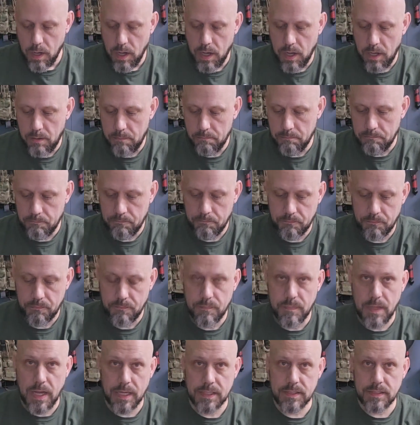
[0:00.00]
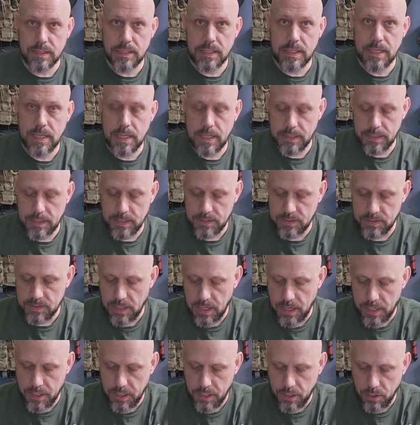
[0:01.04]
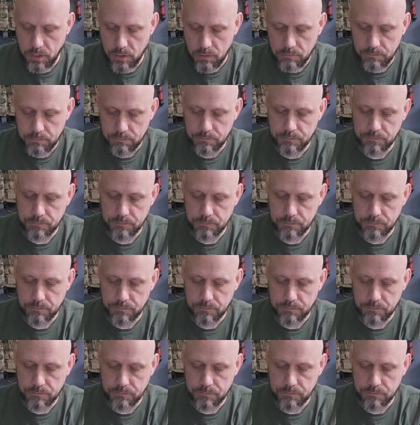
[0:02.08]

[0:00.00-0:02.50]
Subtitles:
Nextly, in this side here,